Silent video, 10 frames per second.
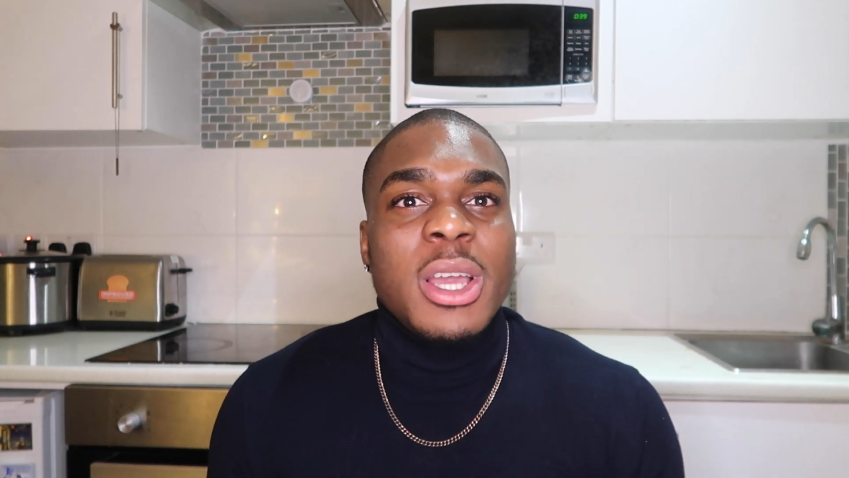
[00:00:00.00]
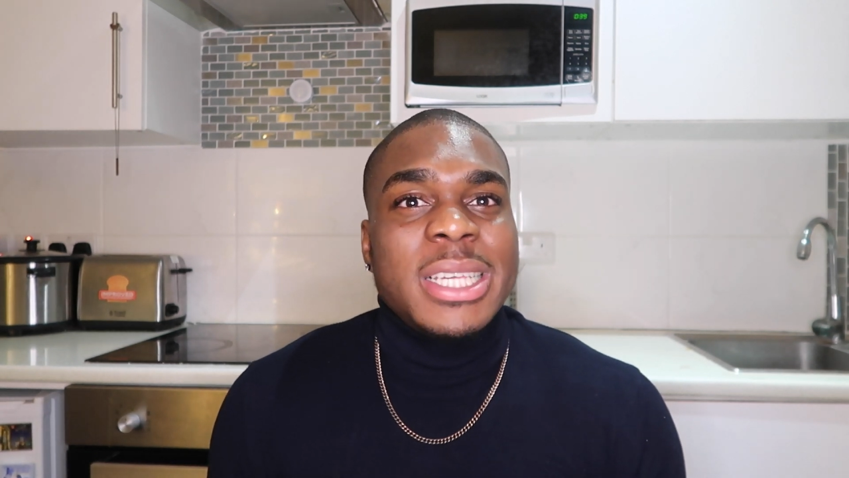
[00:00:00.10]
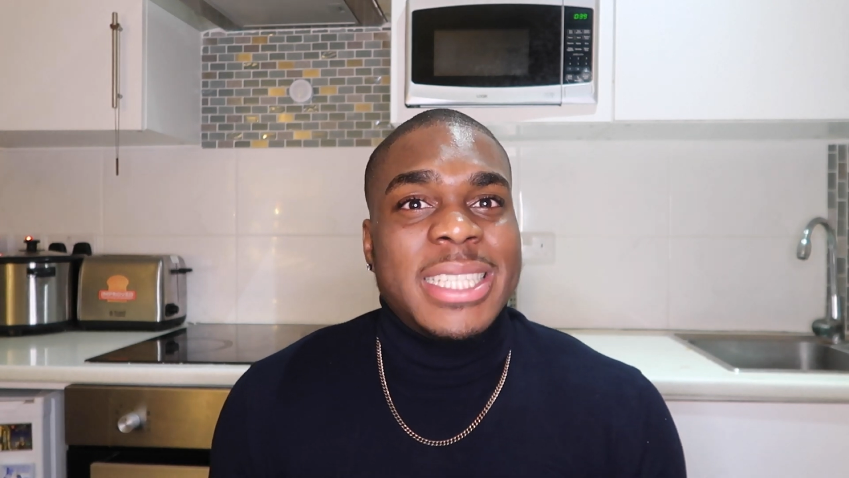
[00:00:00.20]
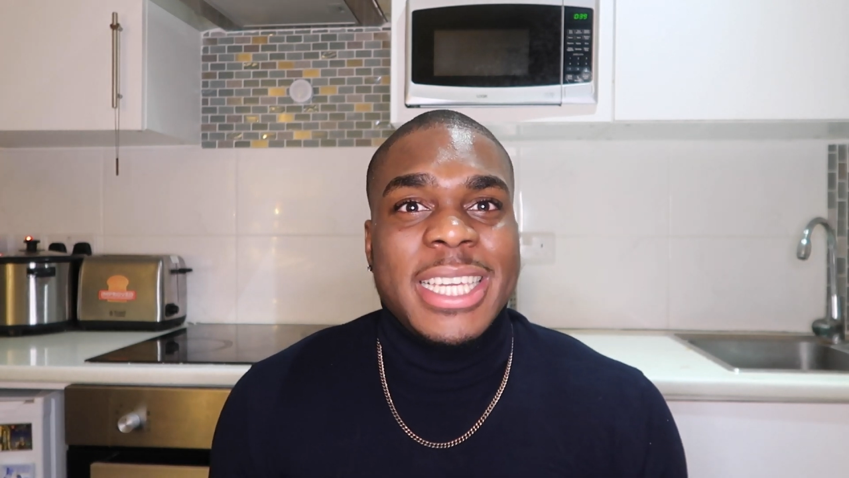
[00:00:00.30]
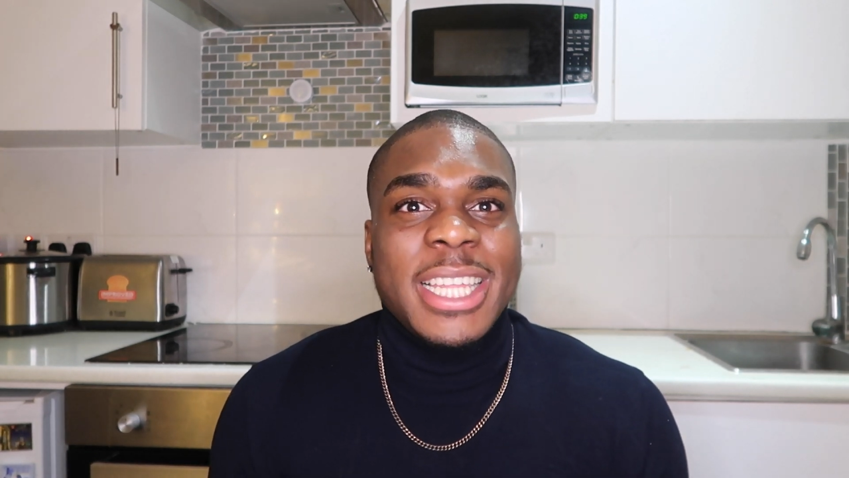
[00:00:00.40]

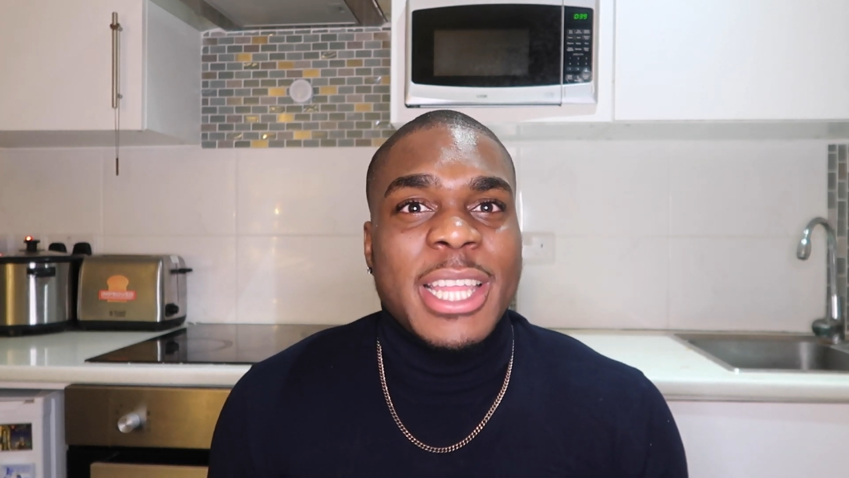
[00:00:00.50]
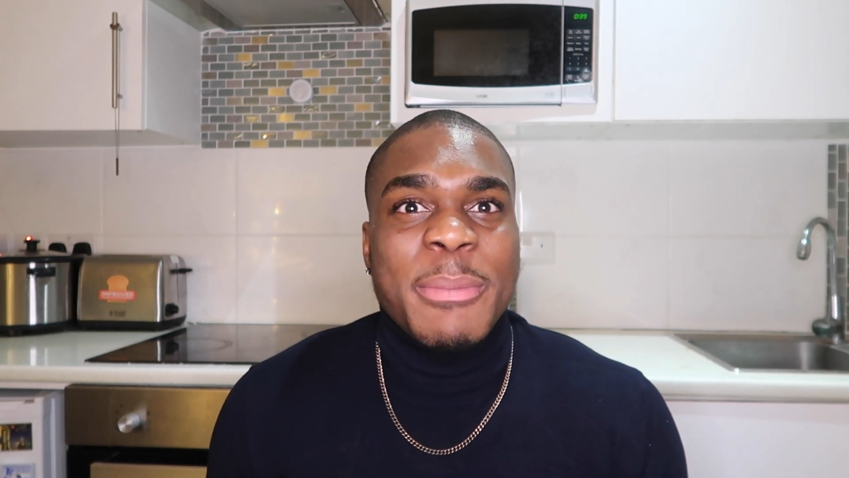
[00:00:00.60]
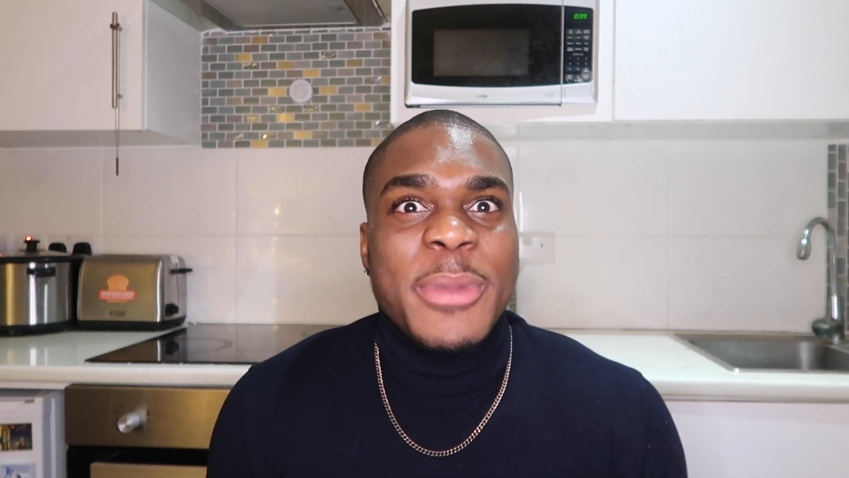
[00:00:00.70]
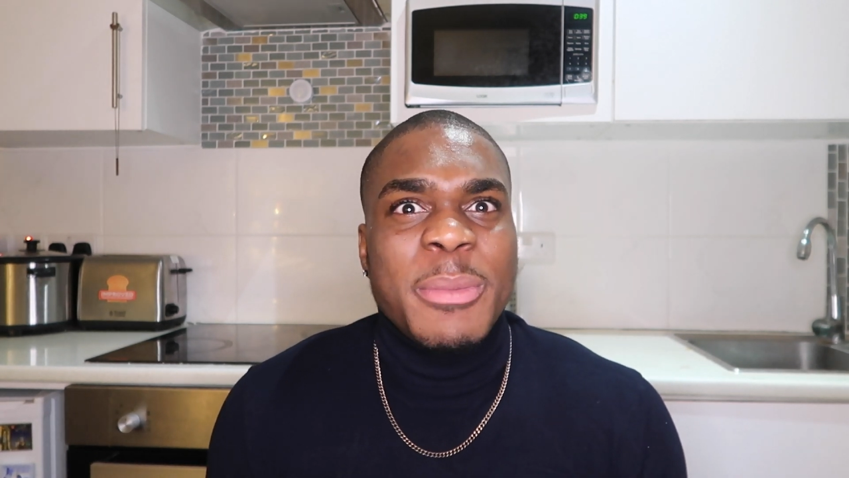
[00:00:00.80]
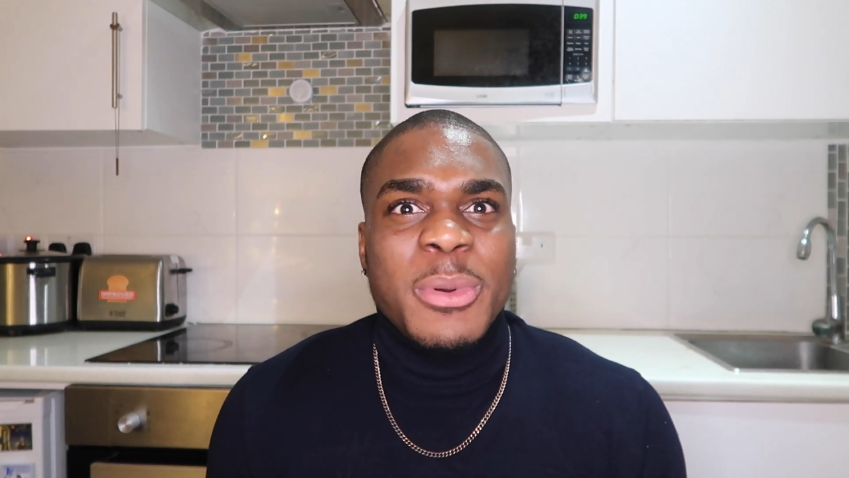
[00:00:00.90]
seeing
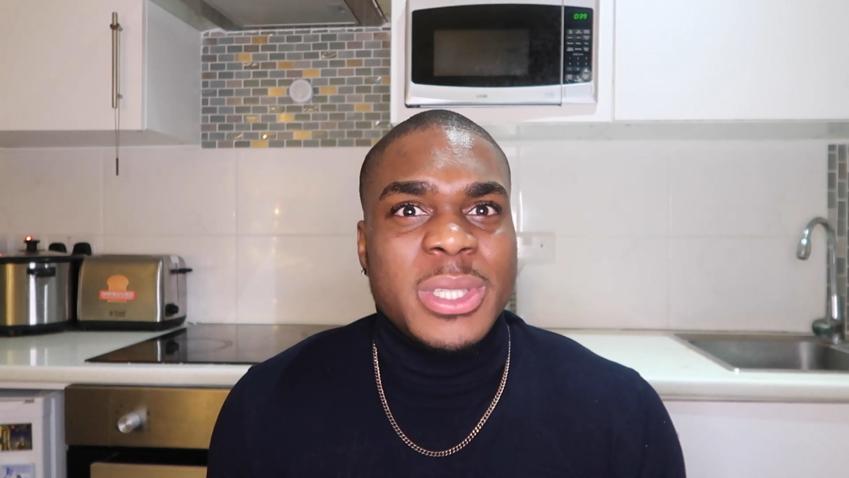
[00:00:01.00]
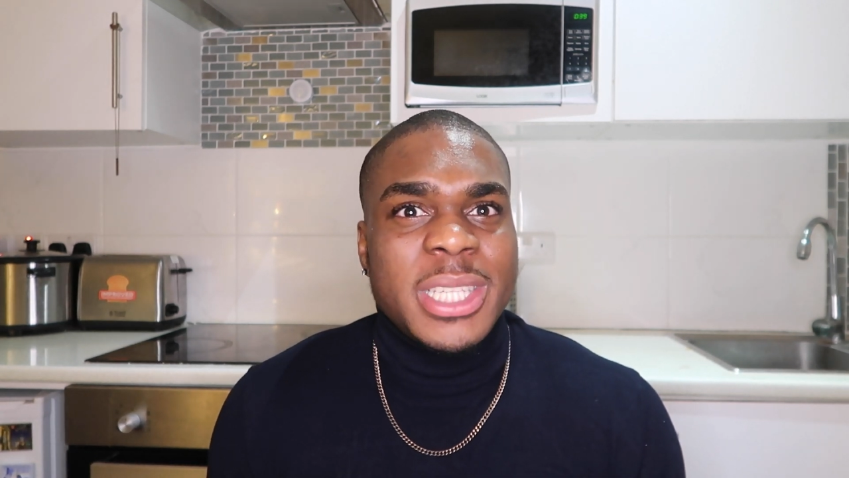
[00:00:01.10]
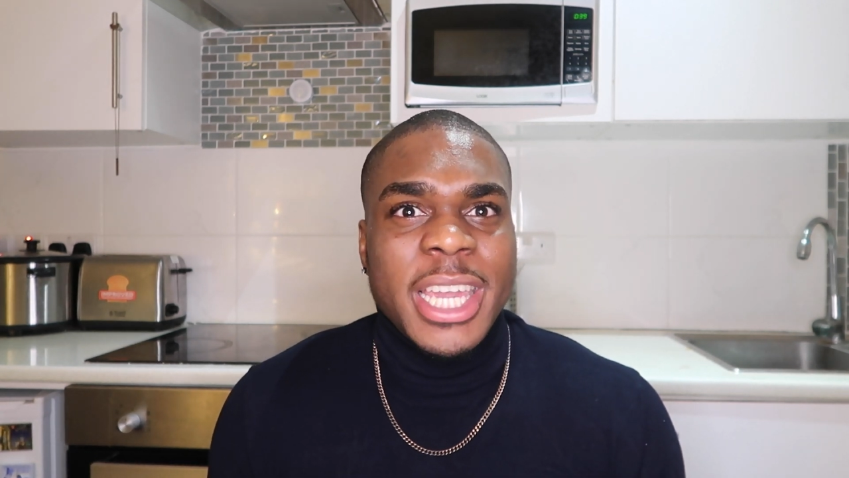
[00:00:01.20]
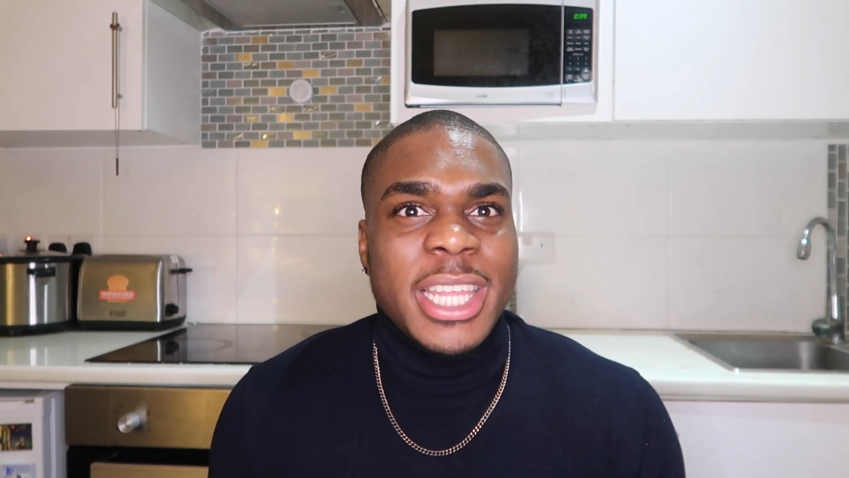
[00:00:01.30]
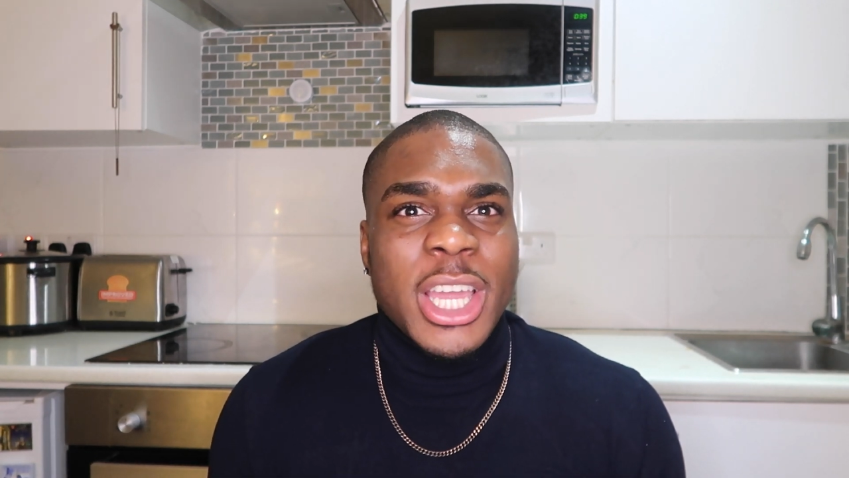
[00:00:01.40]
that people
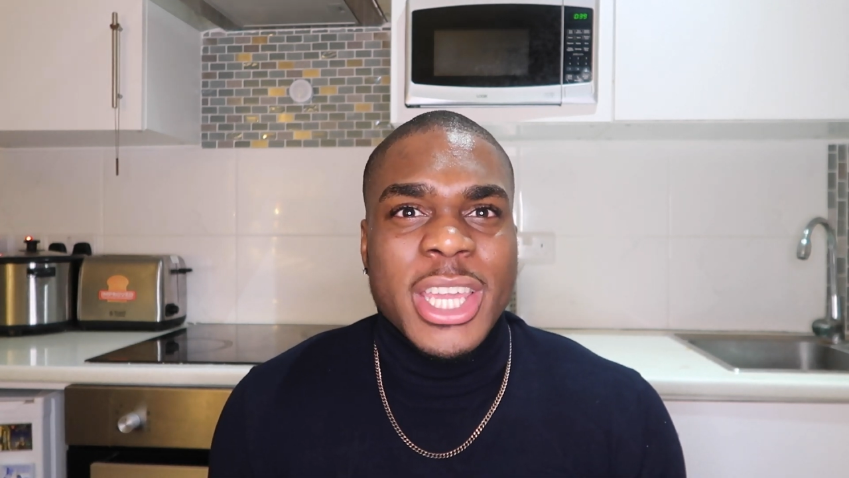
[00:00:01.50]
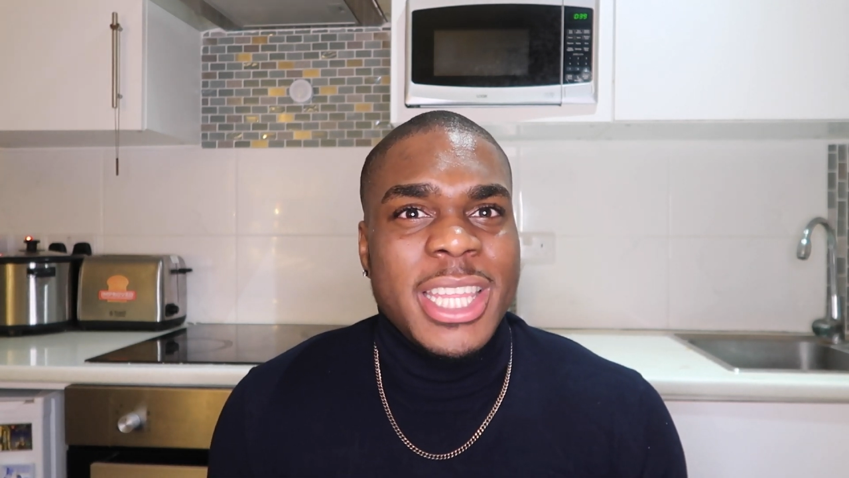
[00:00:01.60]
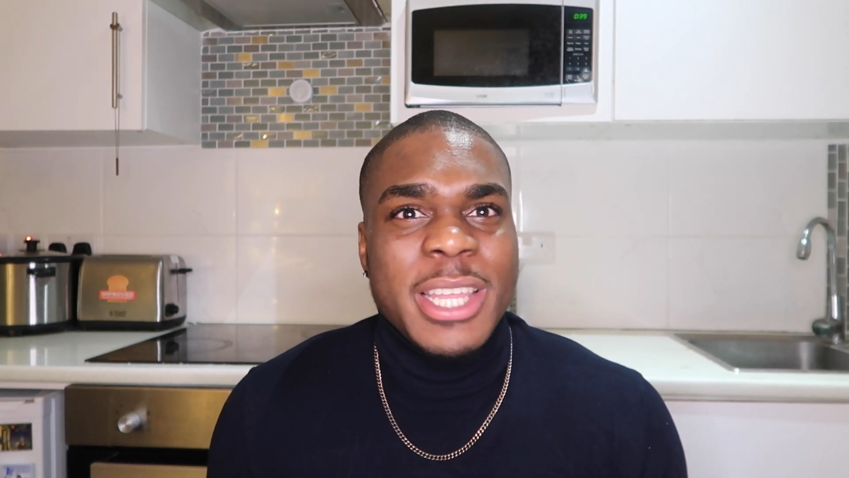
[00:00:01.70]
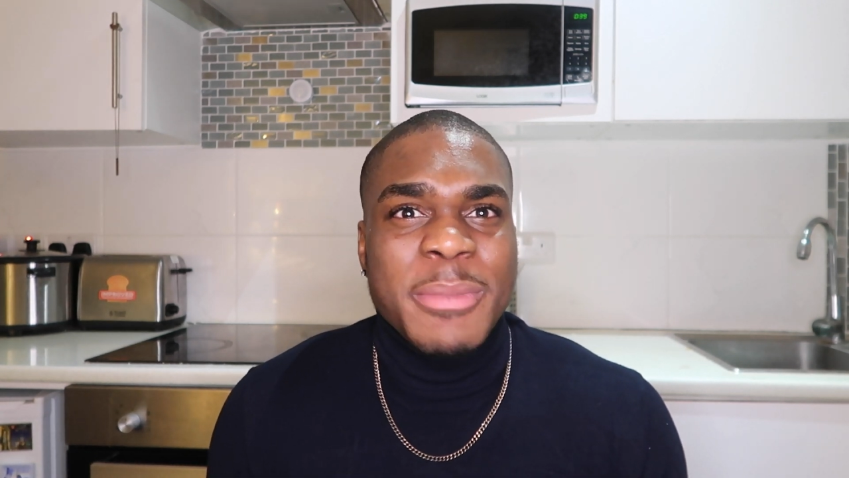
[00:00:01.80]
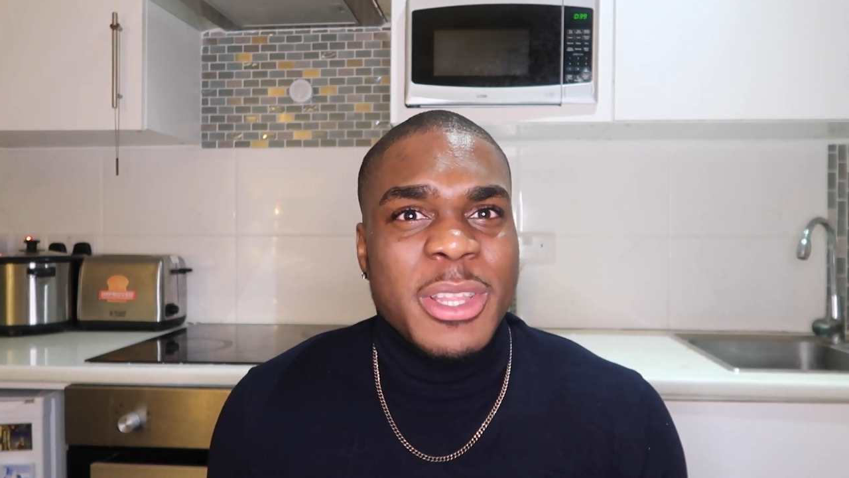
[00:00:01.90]
say that you
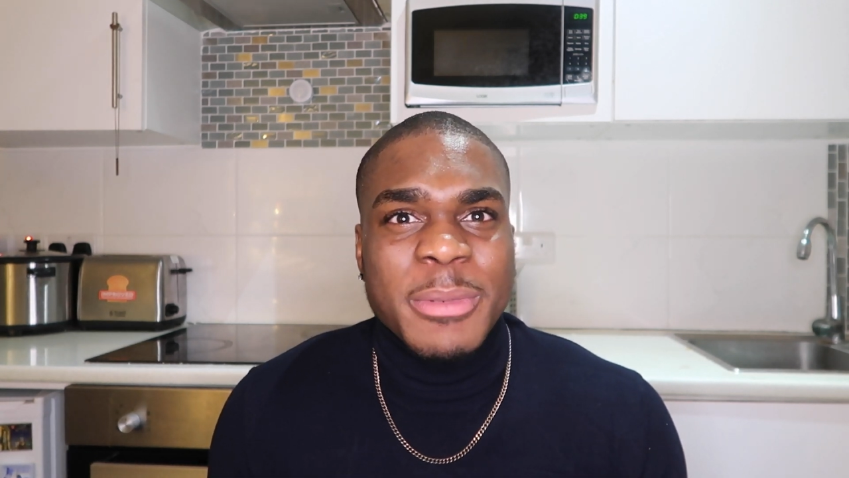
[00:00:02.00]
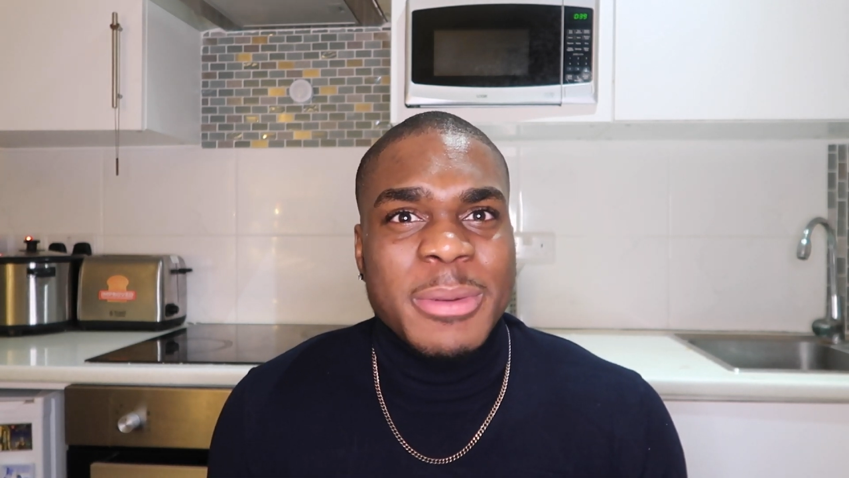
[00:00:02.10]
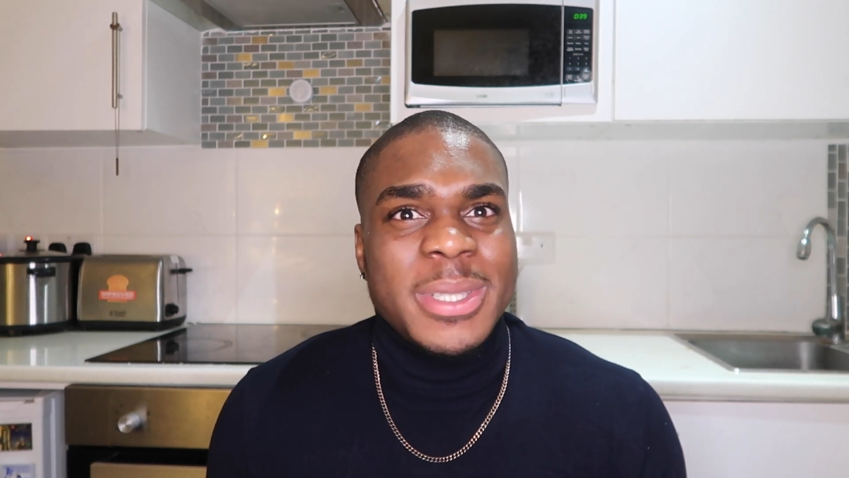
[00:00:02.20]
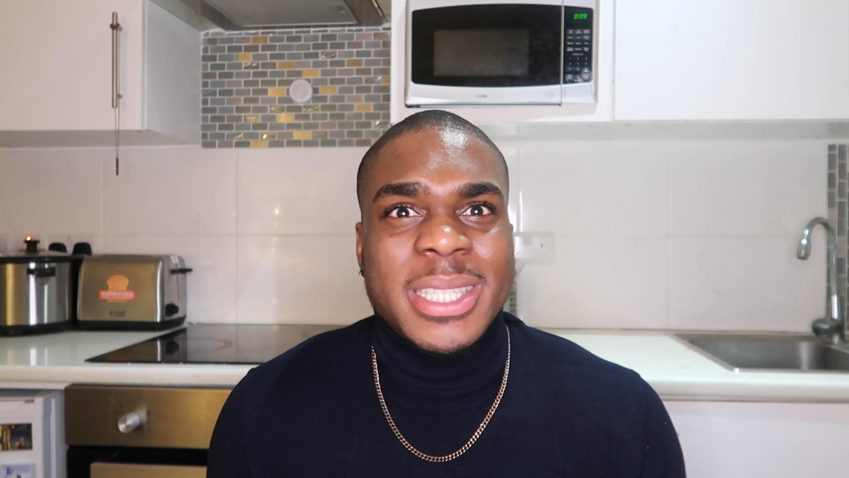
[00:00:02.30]
need minimum